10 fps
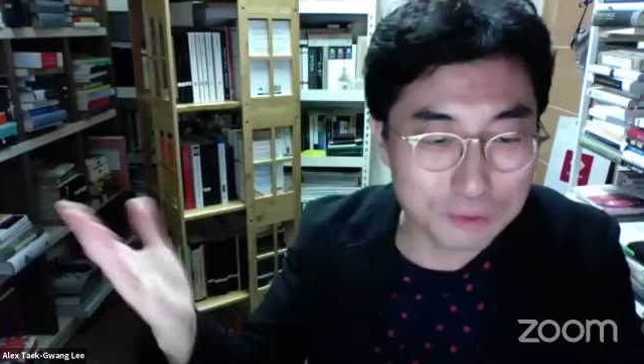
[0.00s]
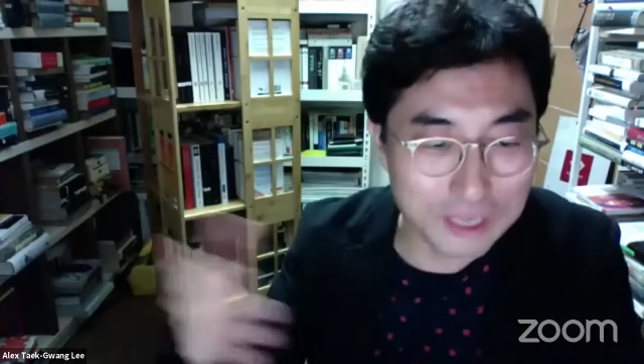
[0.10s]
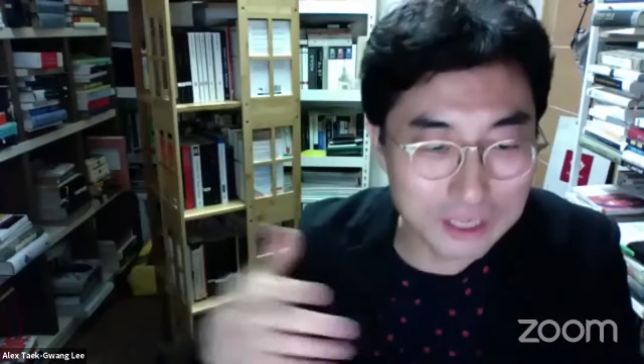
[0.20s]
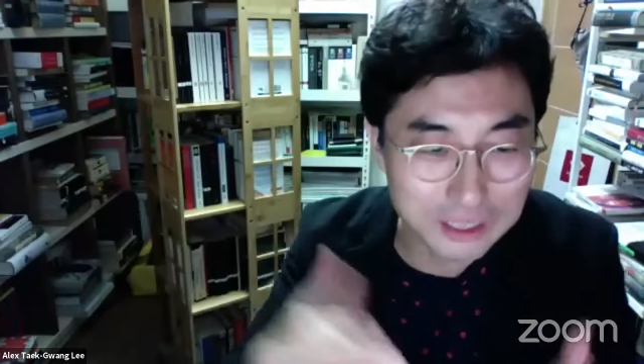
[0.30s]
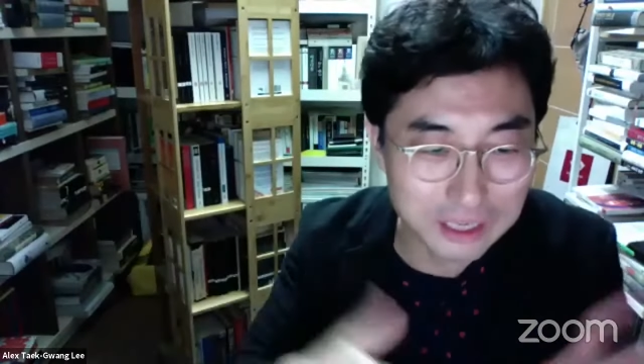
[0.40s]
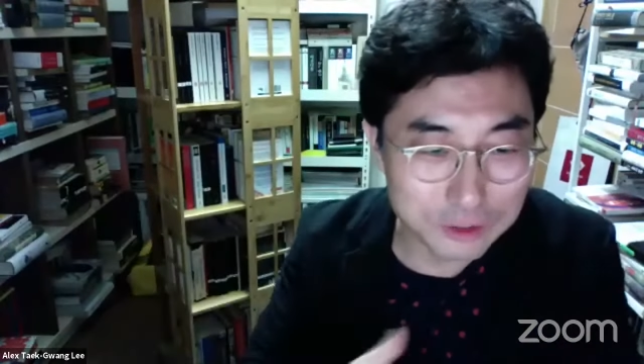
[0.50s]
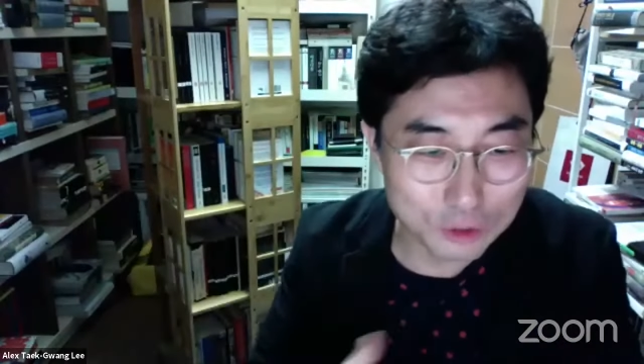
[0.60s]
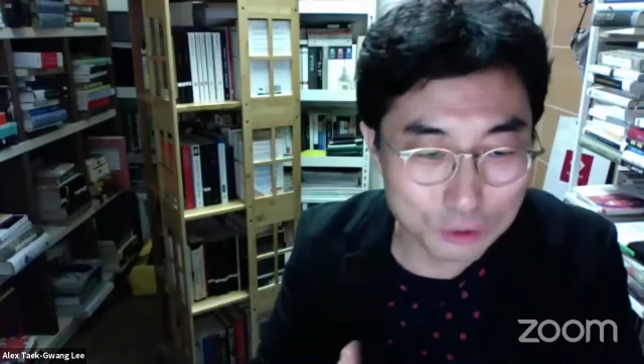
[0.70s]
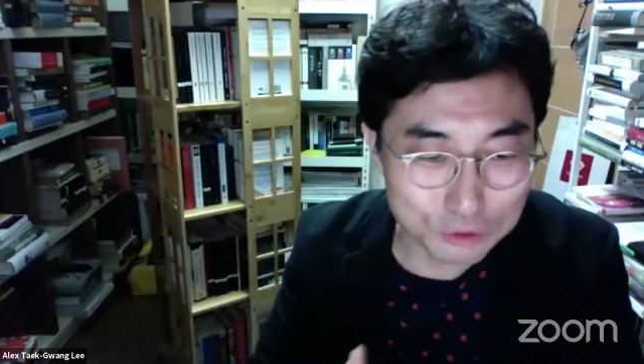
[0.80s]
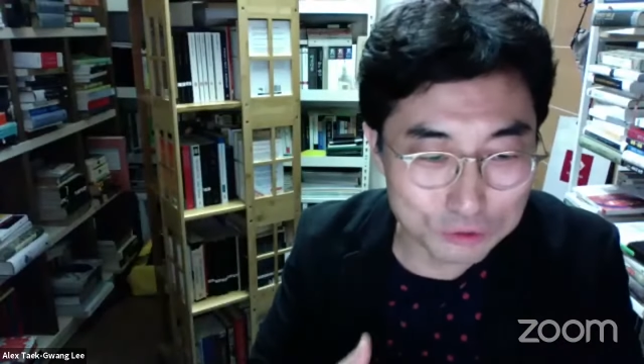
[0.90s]
I
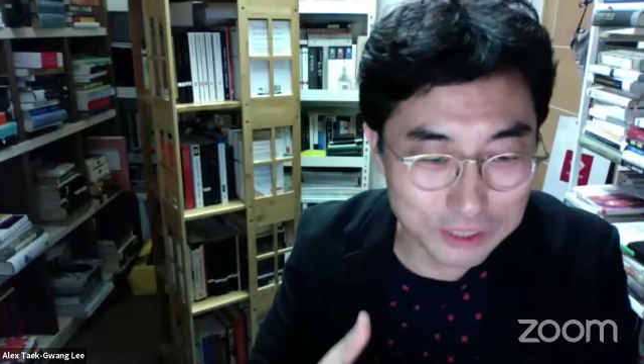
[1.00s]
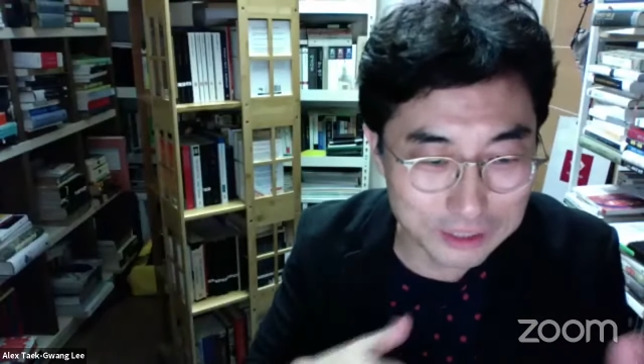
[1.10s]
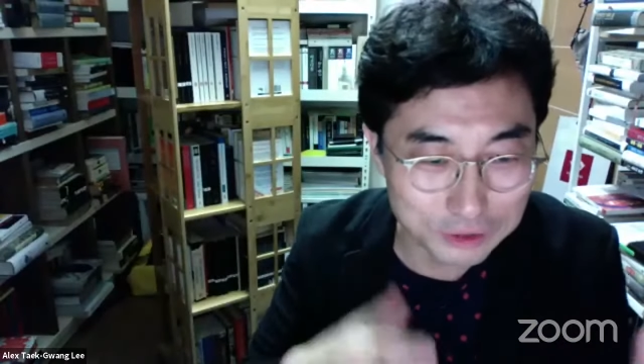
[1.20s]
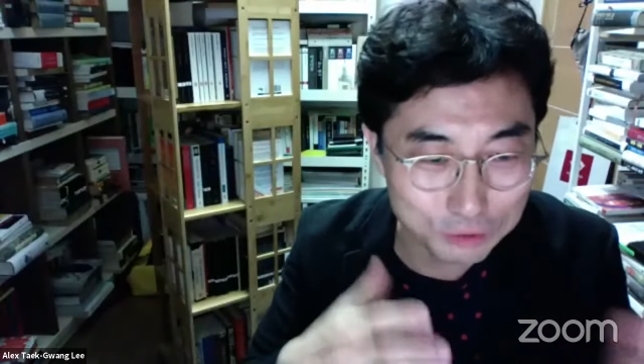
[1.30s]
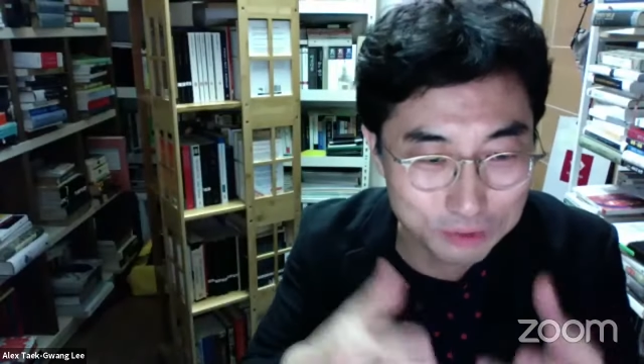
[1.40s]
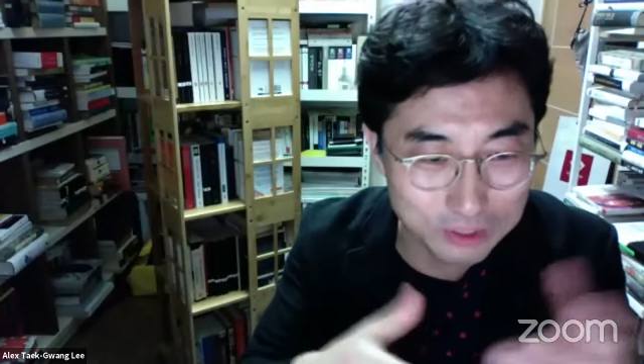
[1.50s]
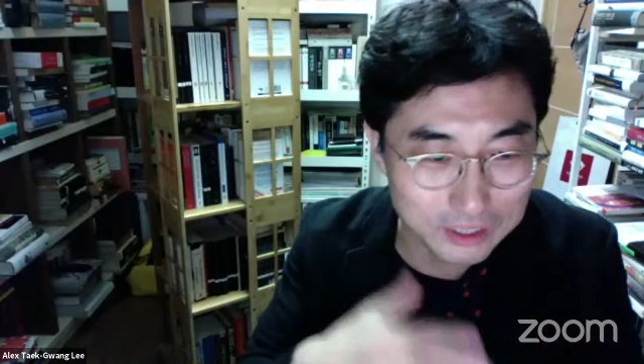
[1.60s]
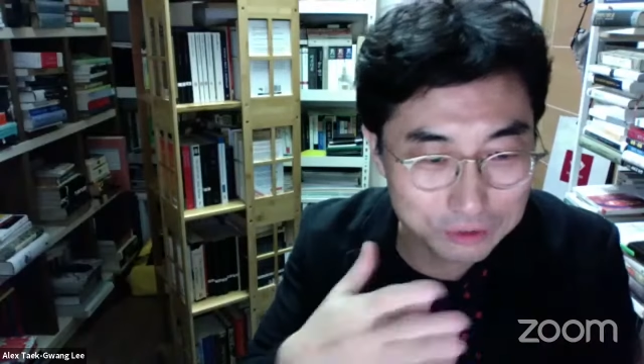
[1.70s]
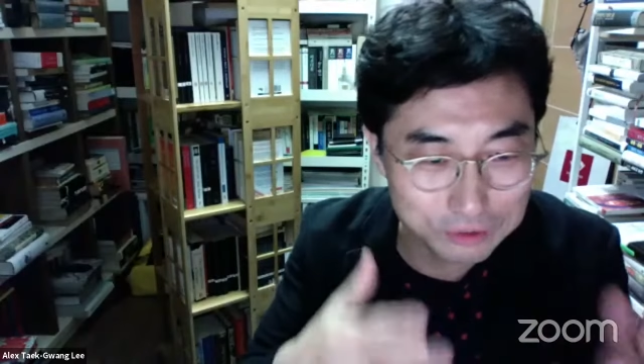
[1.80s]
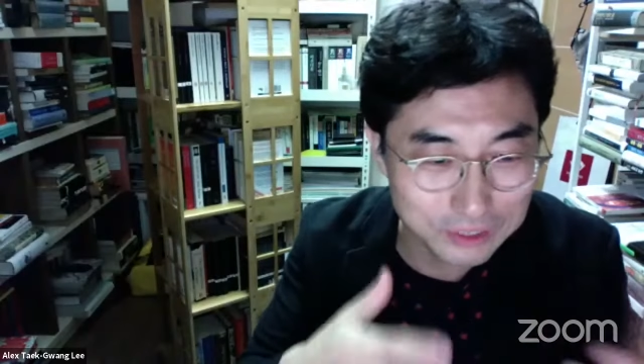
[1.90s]
told you that actually we
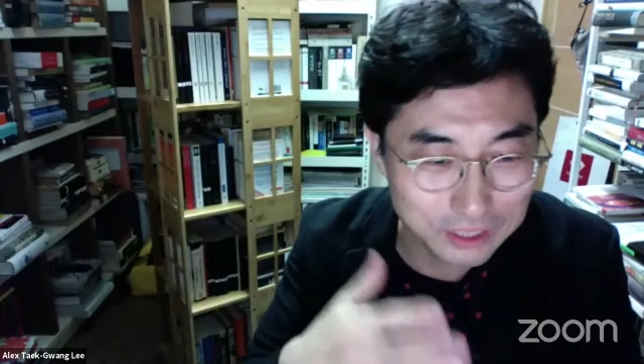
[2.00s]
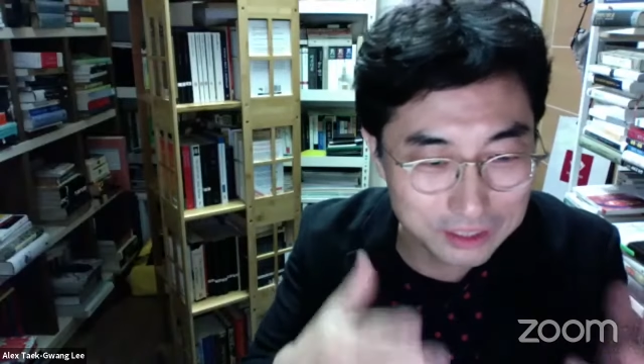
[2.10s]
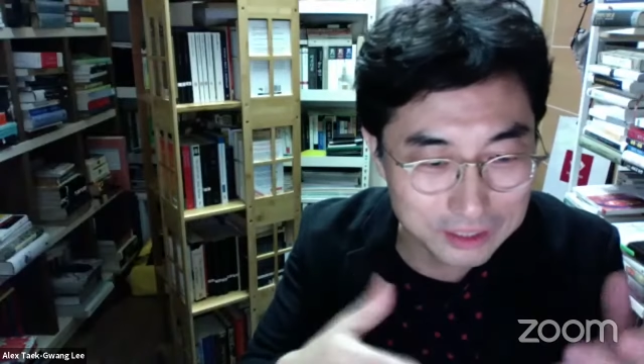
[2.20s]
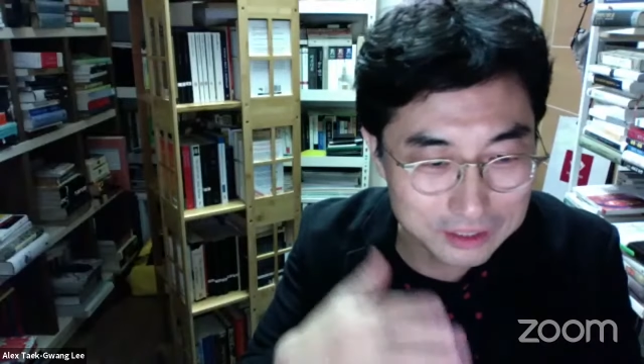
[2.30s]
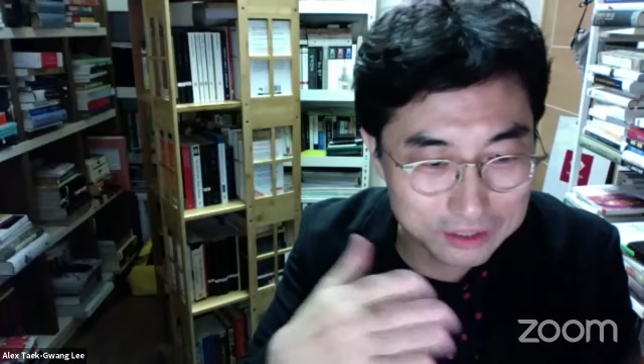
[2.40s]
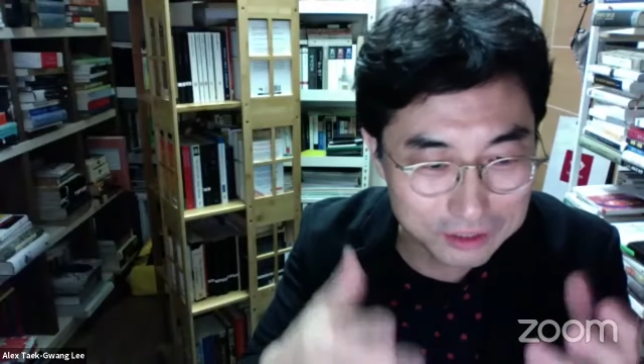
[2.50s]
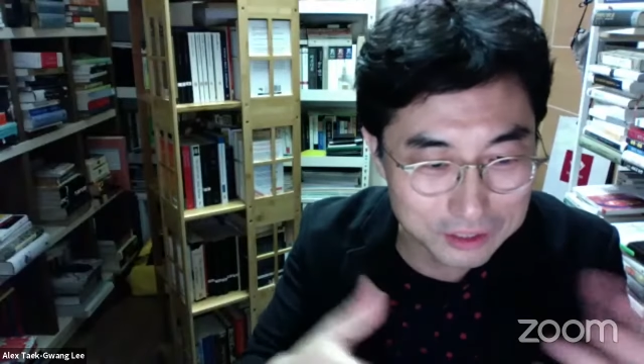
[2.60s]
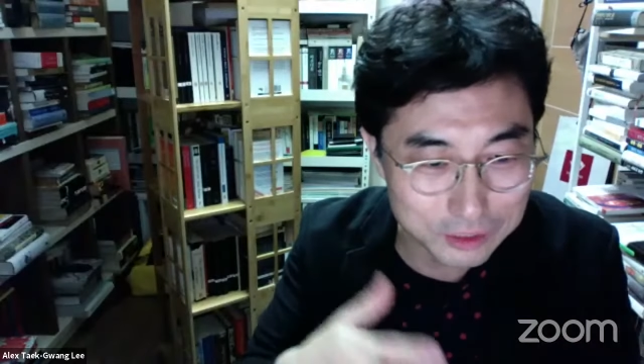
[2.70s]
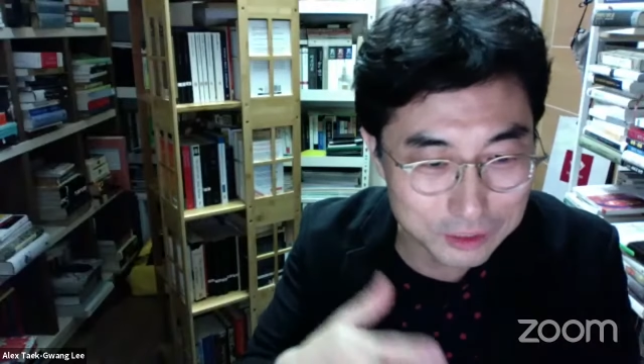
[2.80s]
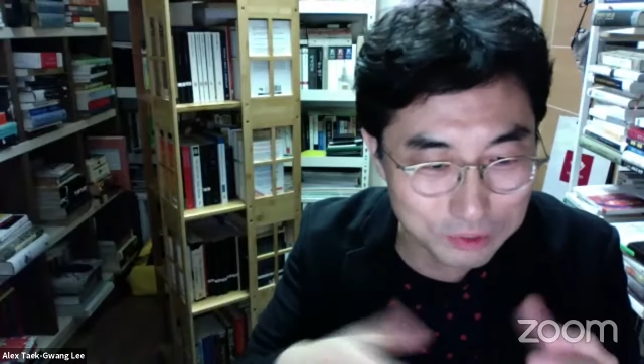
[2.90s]
actually gonna
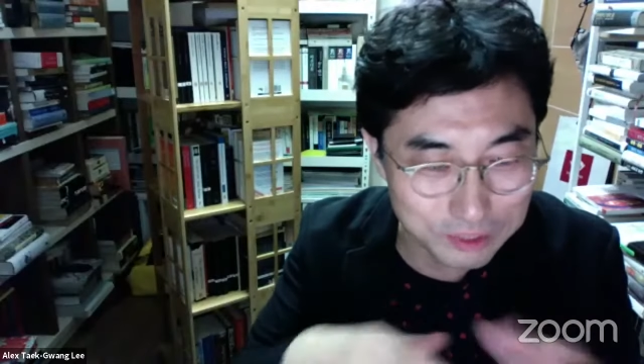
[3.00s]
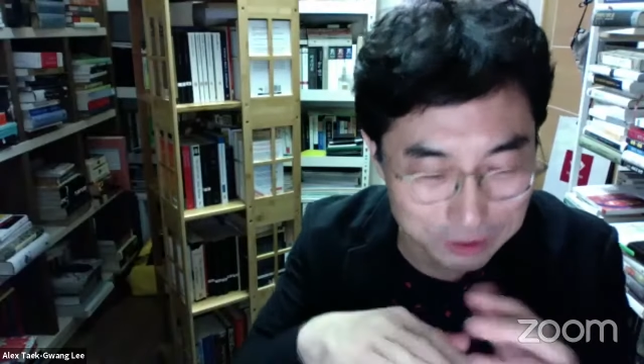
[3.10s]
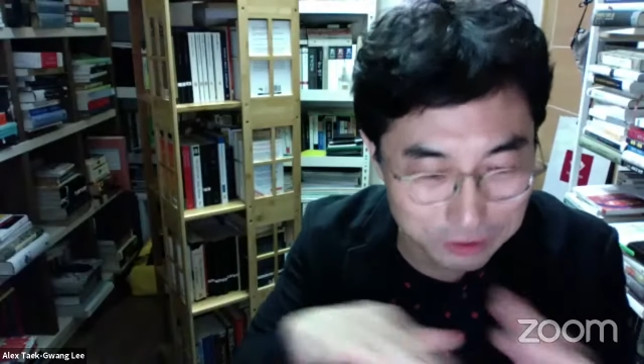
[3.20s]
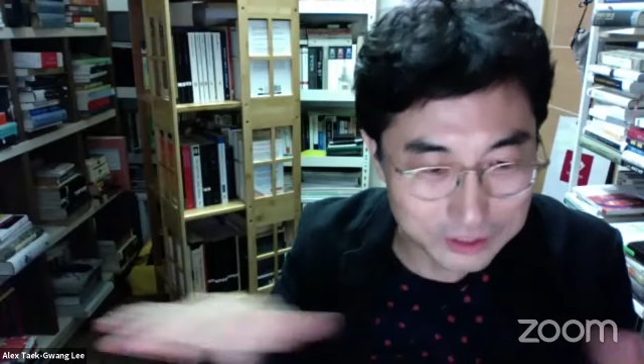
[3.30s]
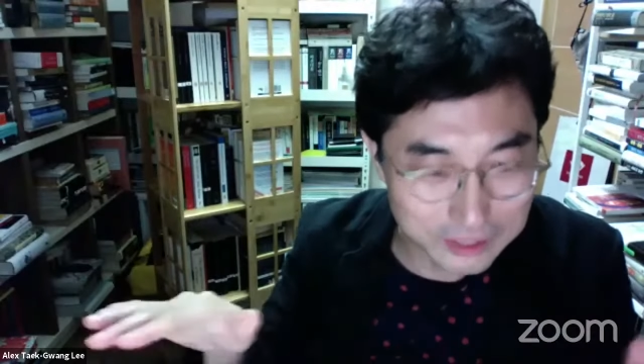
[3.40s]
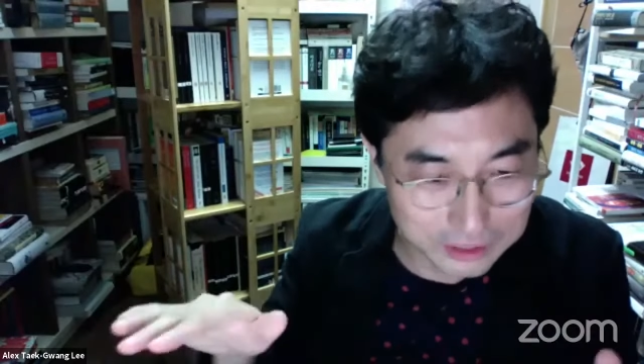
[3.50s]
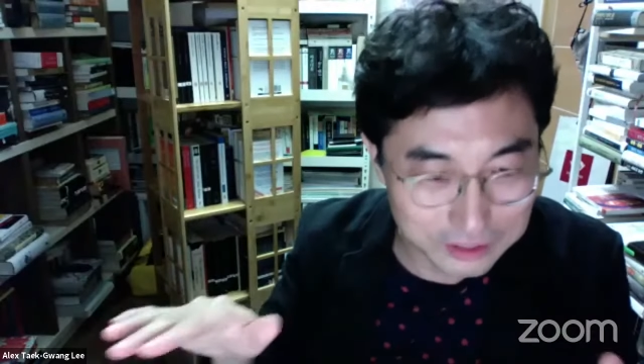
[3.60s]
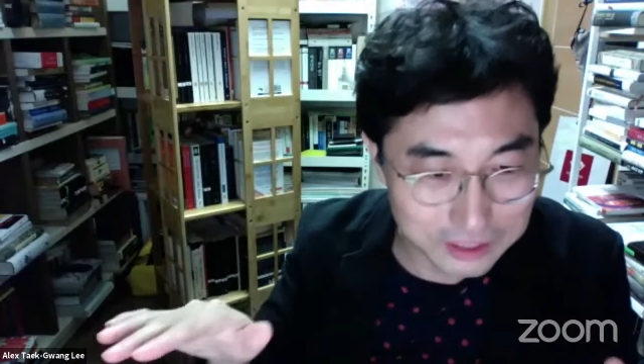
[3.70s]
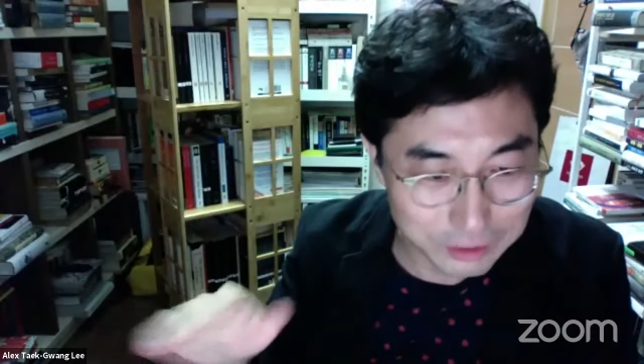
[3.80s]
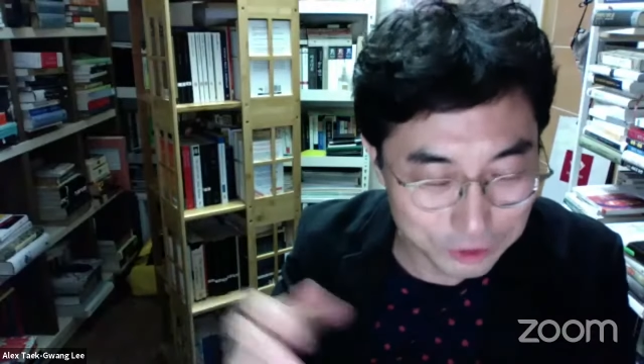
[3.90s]
successfully settle down.